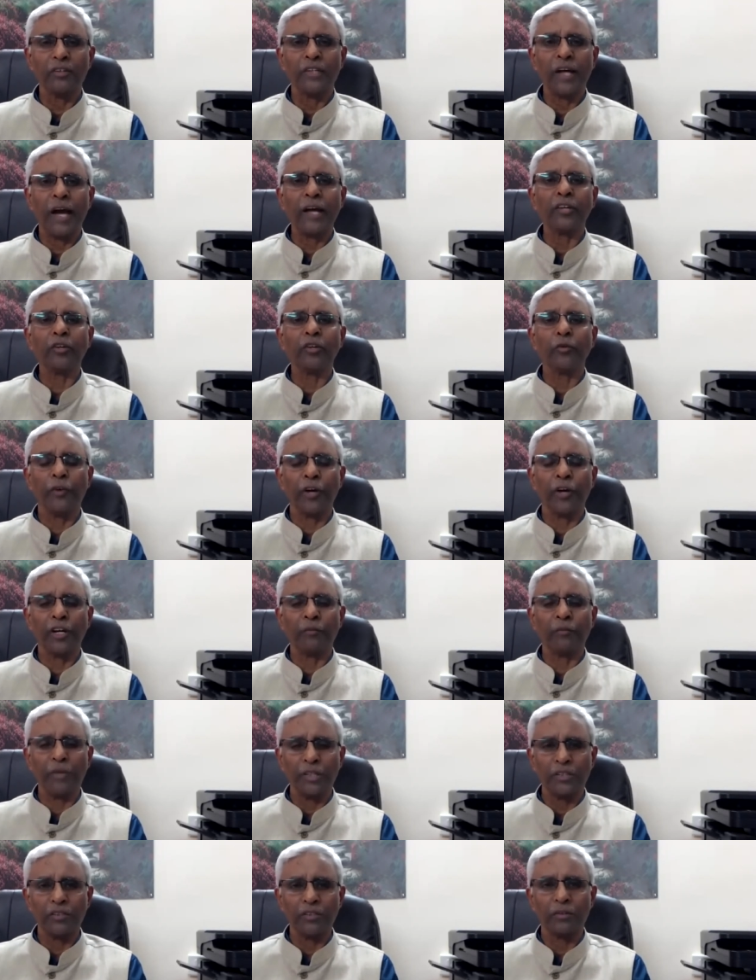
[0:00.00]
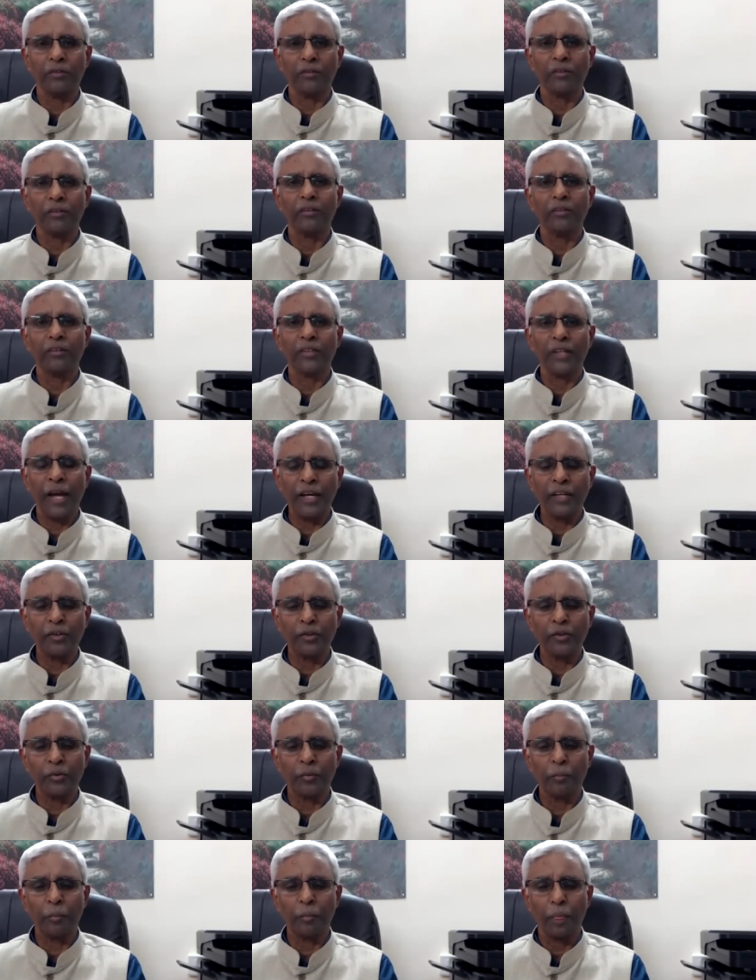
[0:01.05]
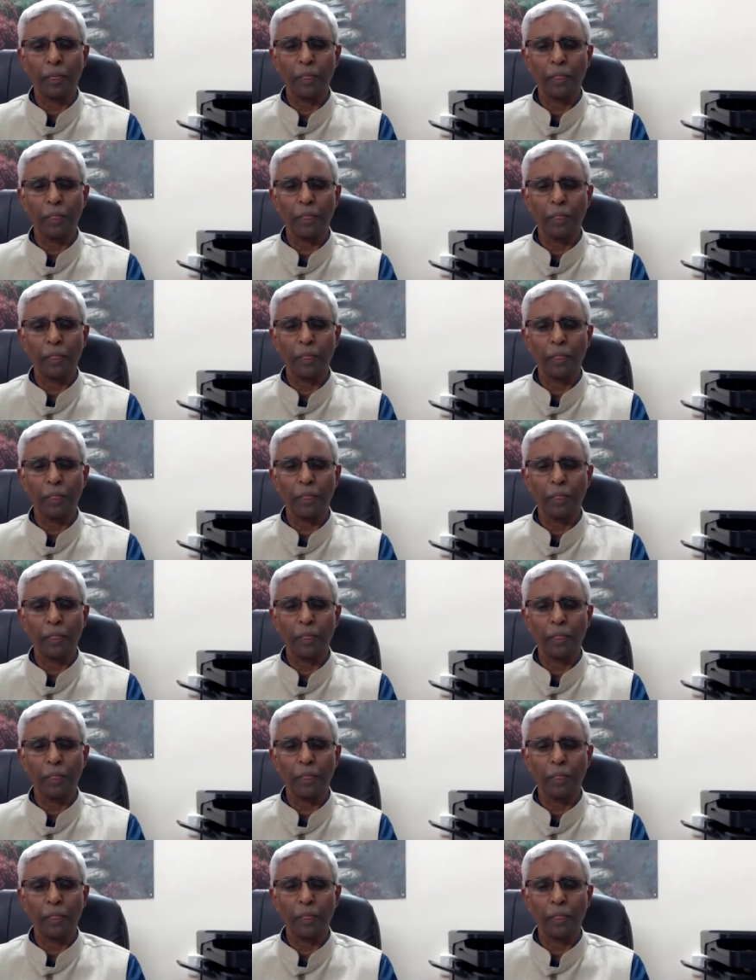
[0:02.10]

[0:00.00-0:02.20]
Thank you very much. Thank you.